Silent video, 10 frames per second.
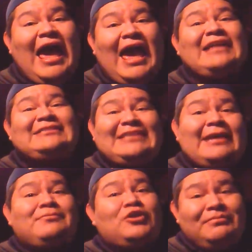I
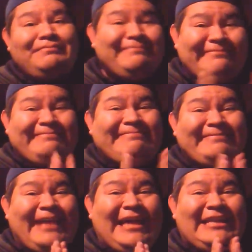actually am,
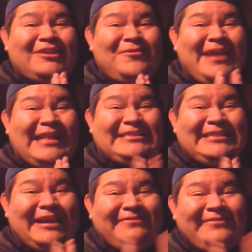I can create
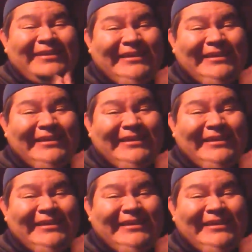stuff.